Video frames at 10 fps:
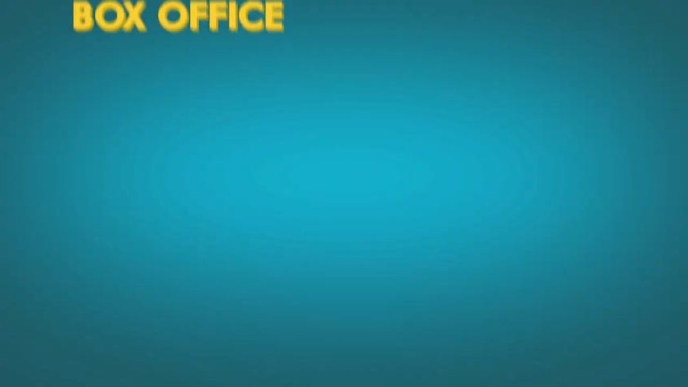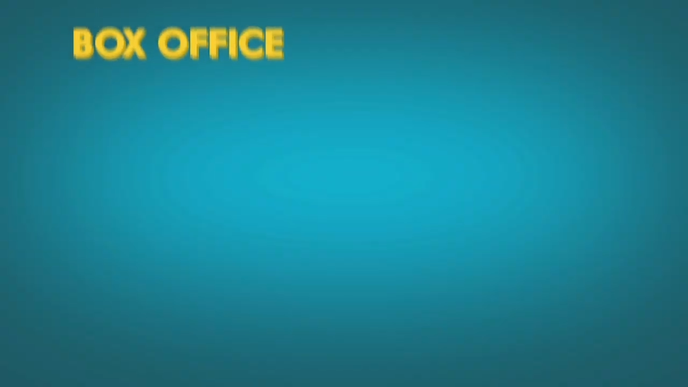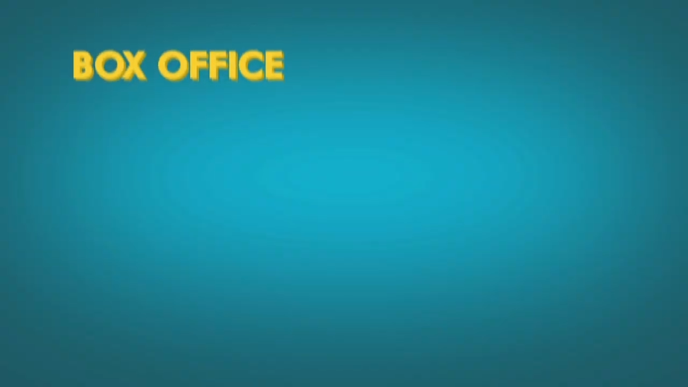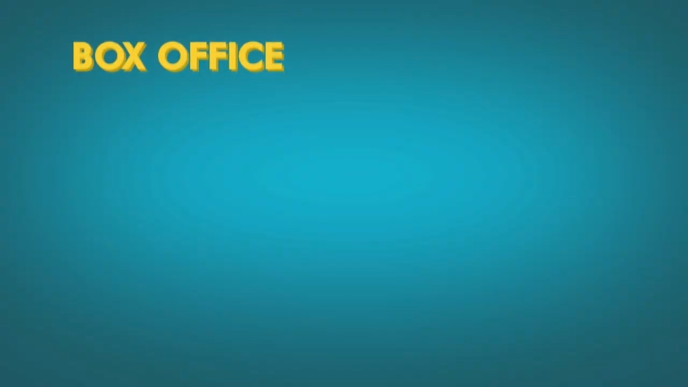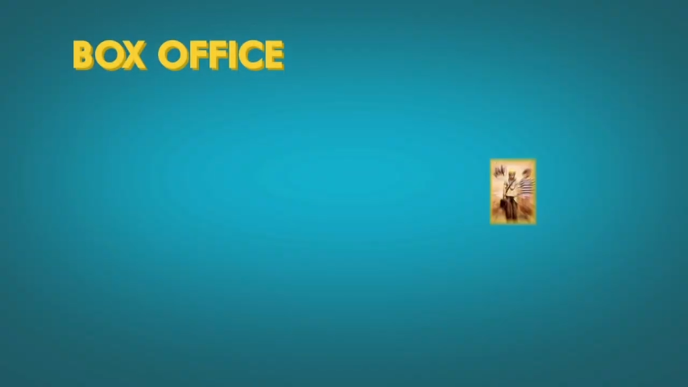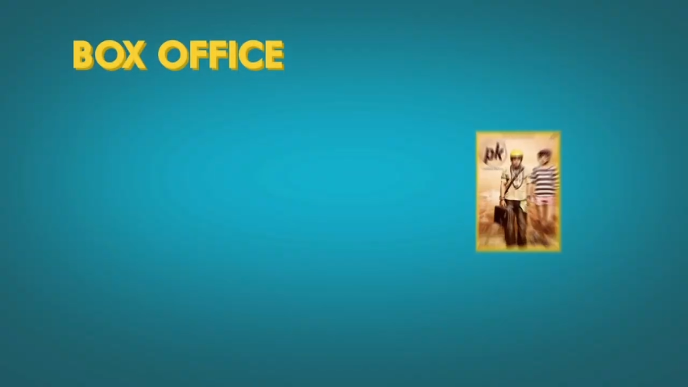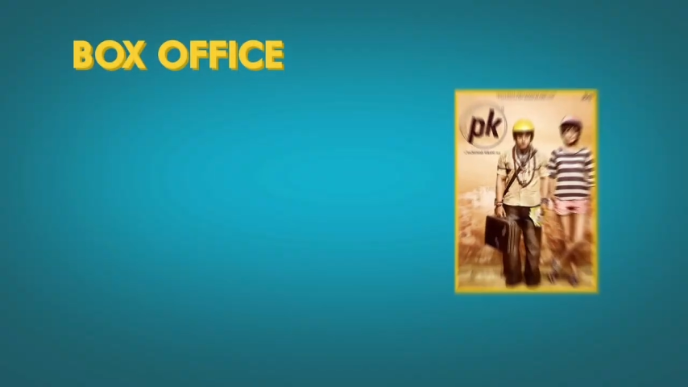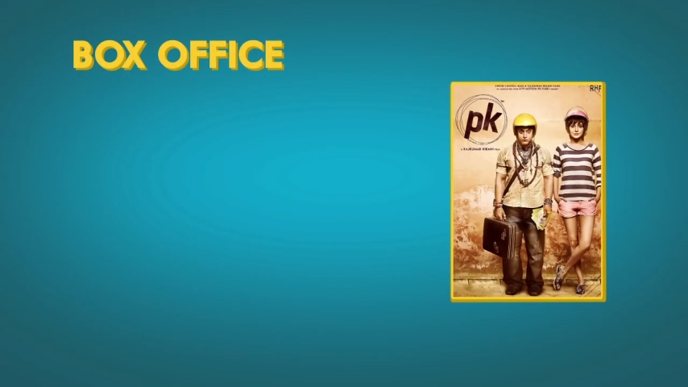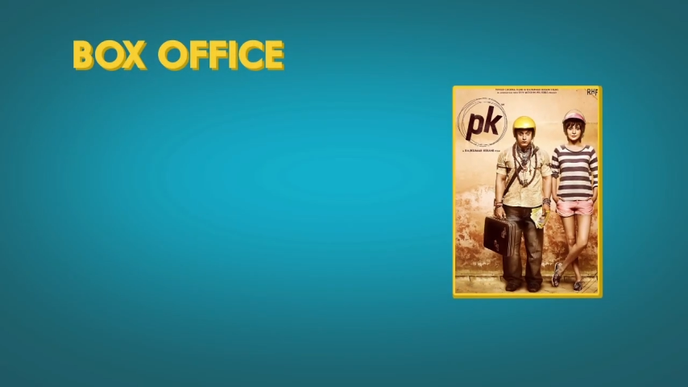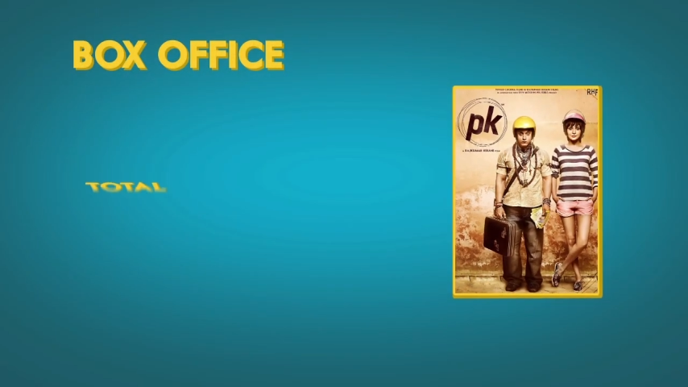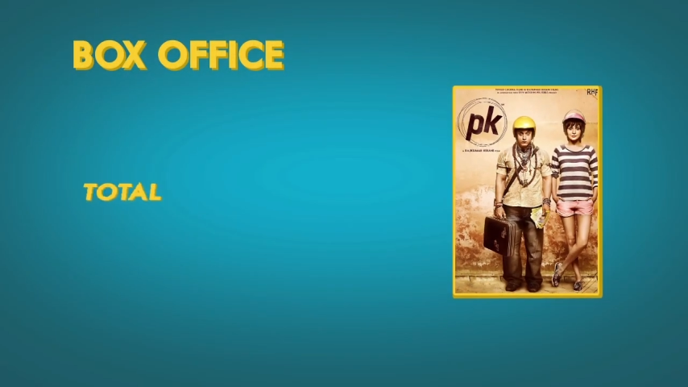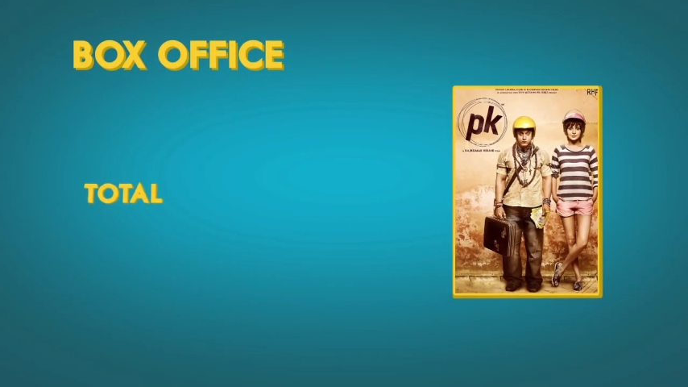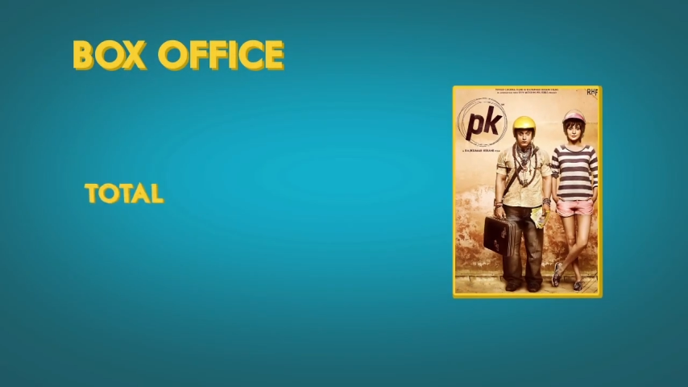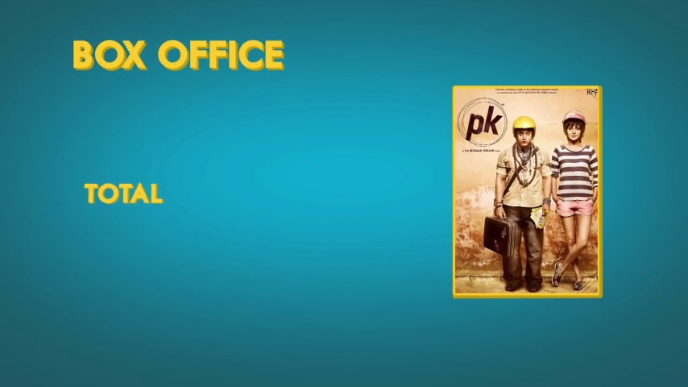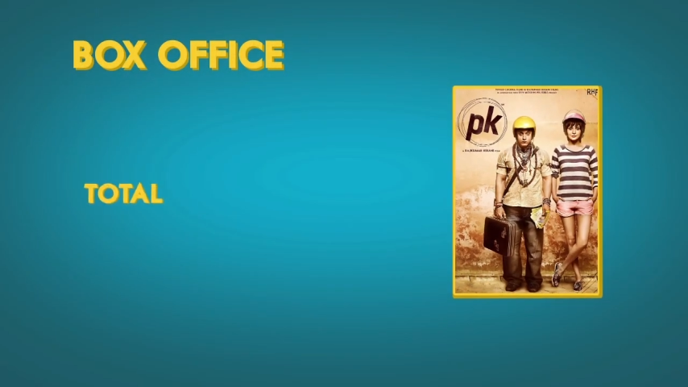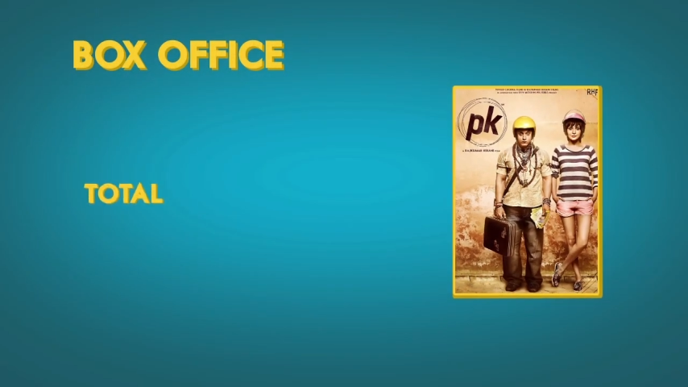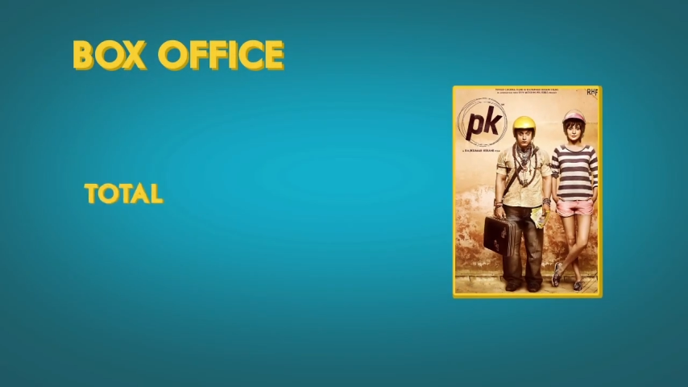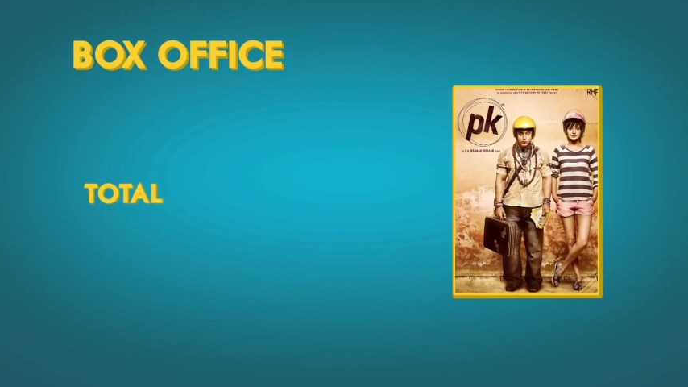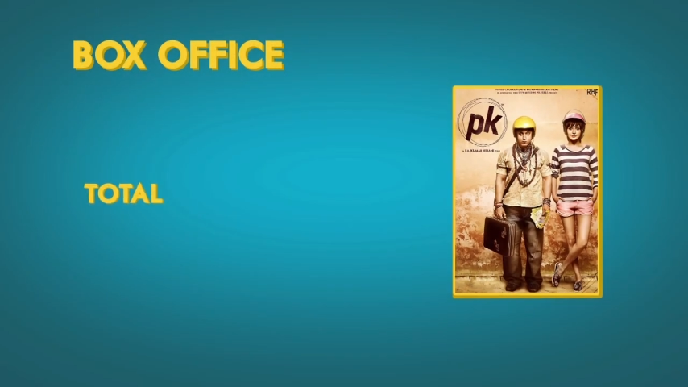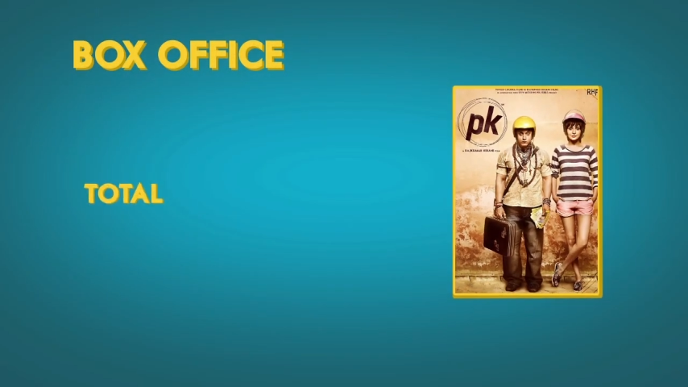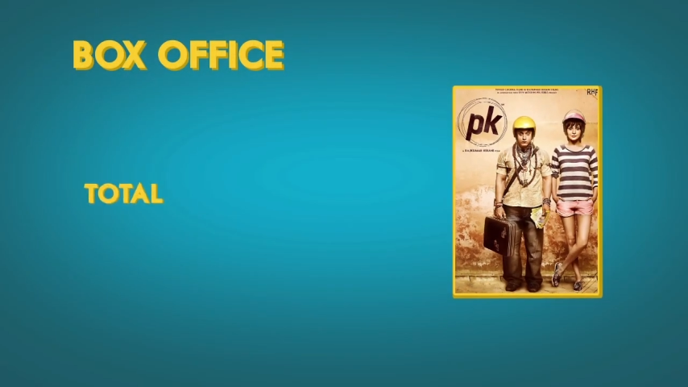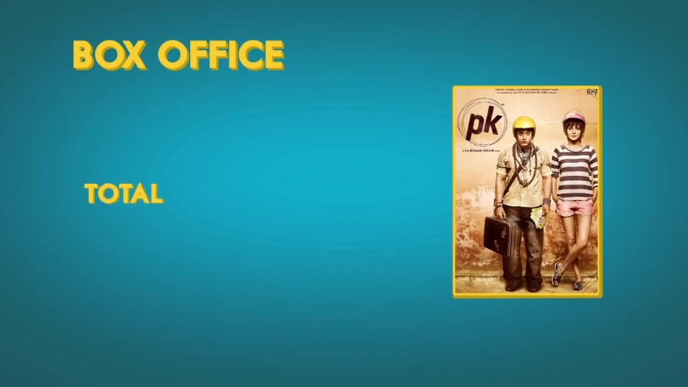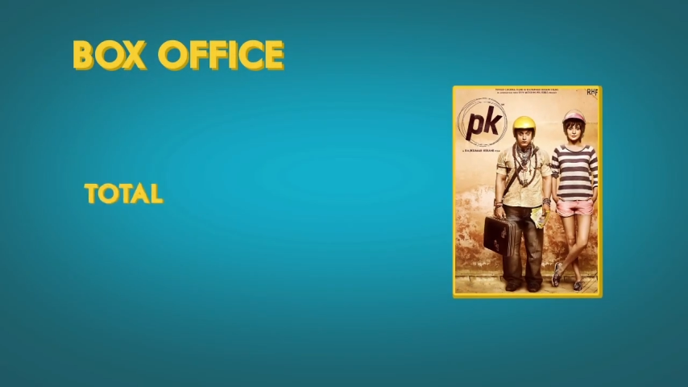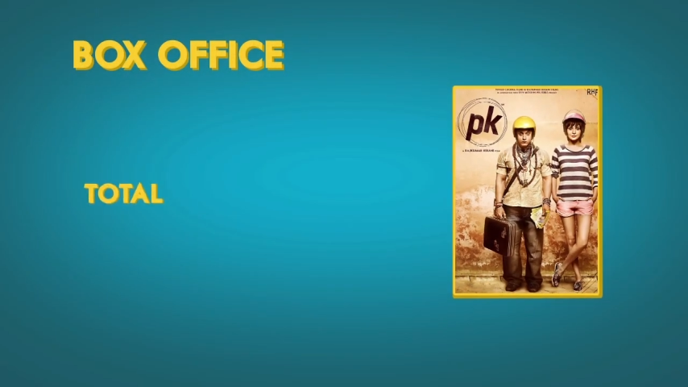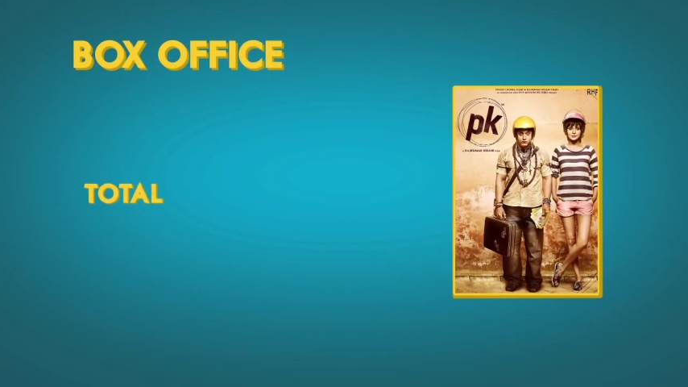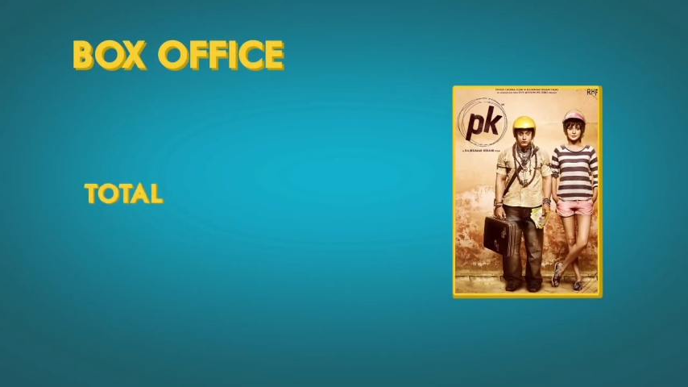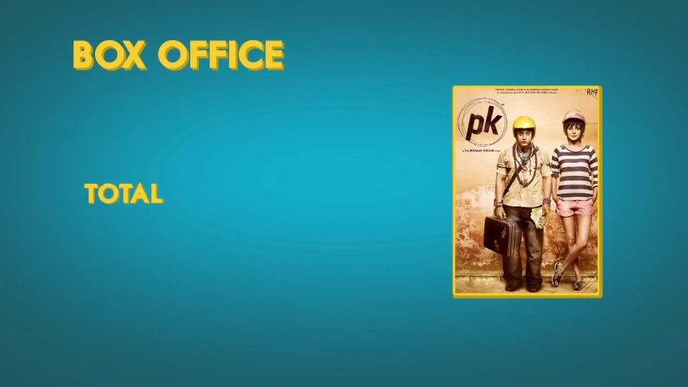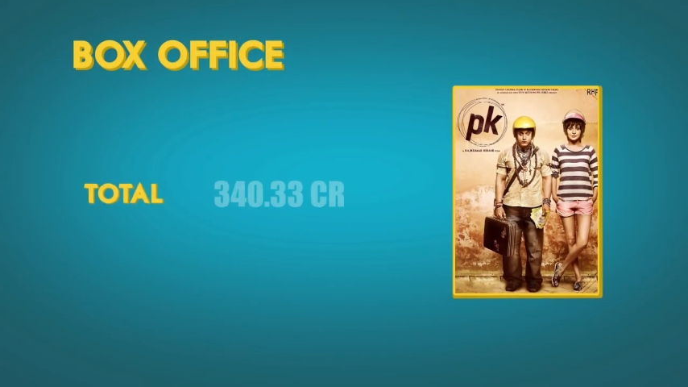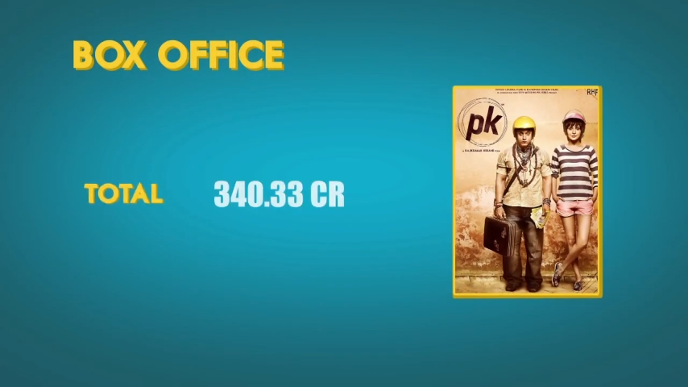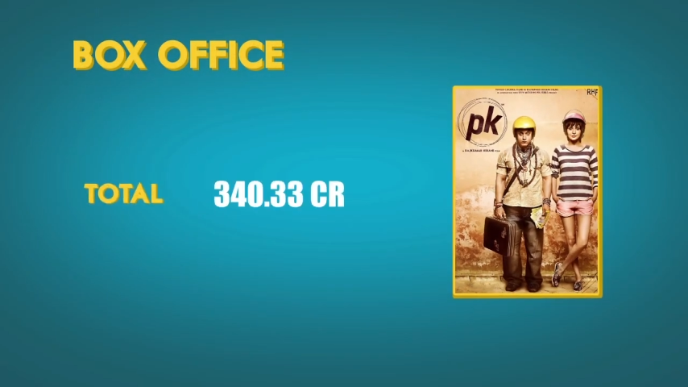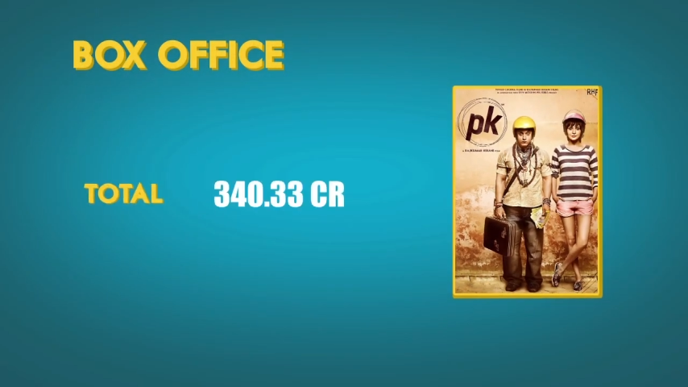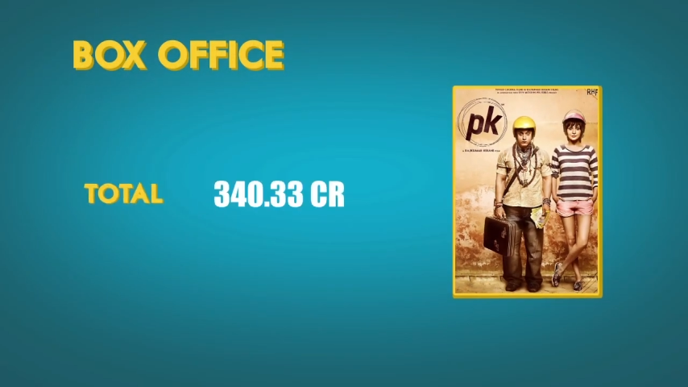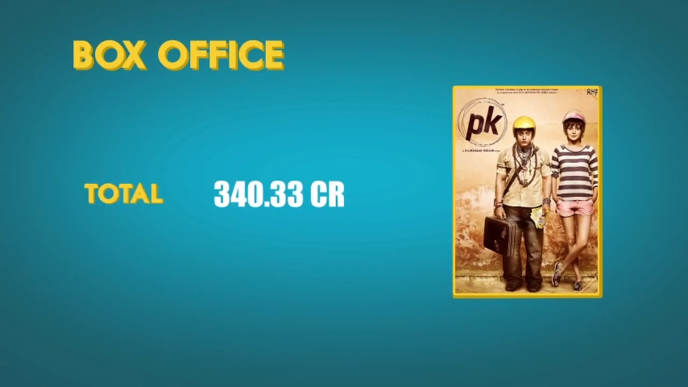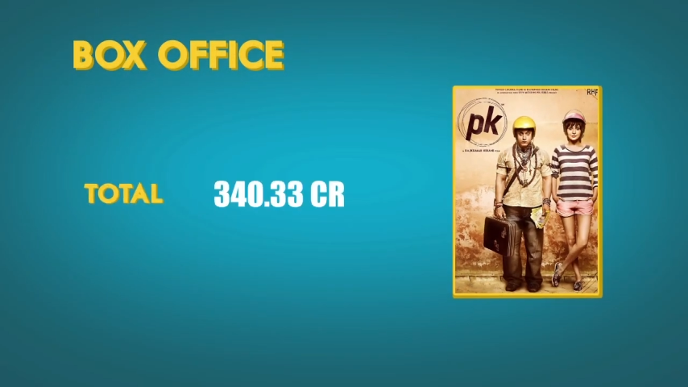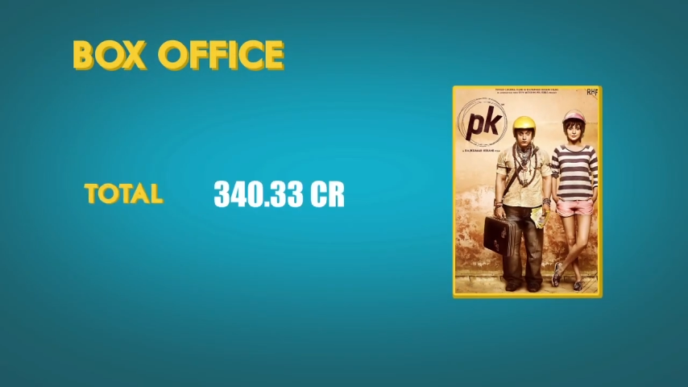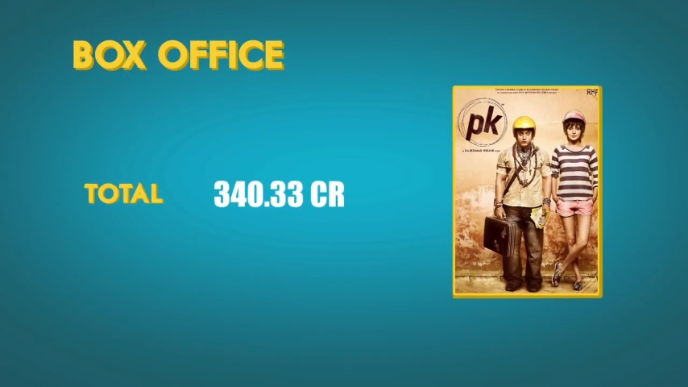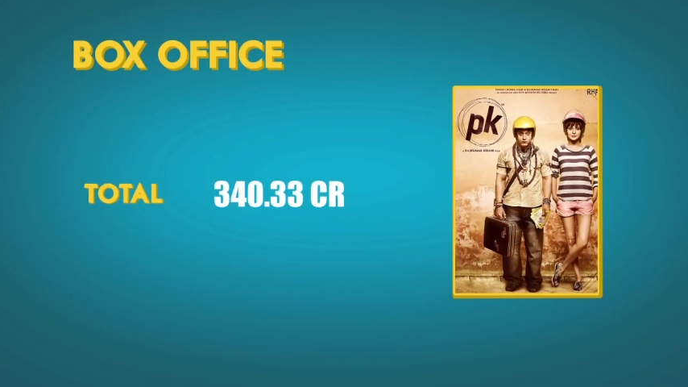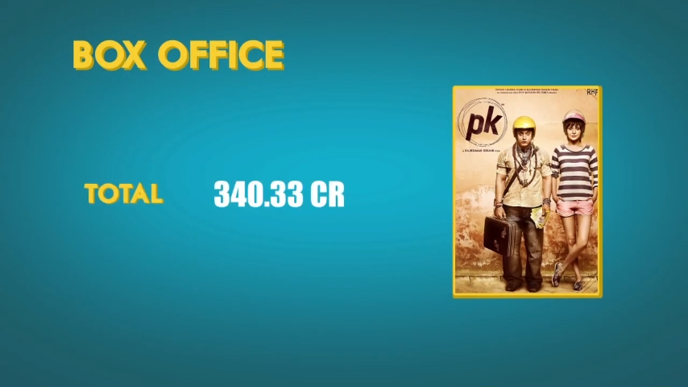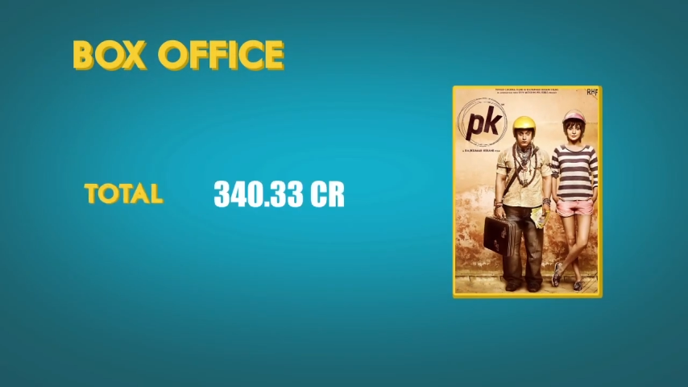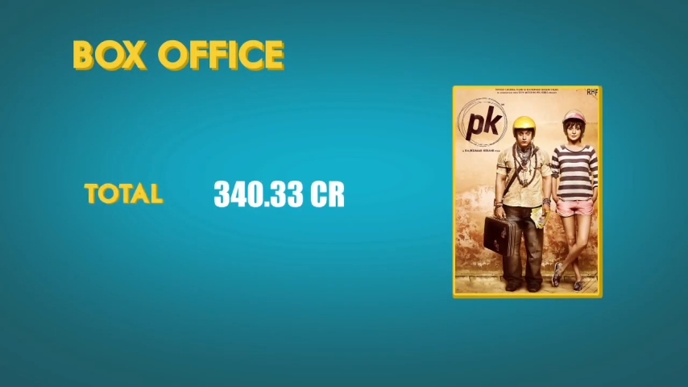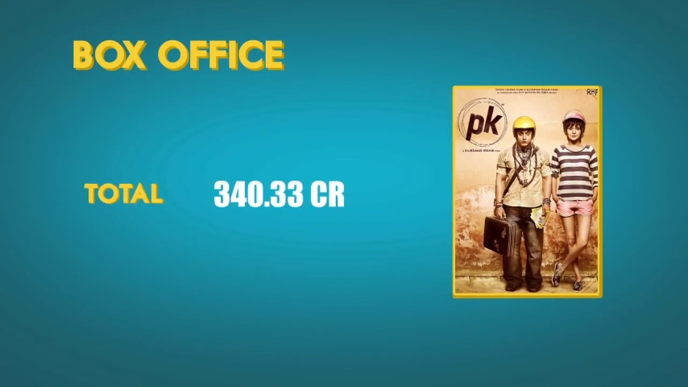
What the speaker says: Nobody's mouth can be seen.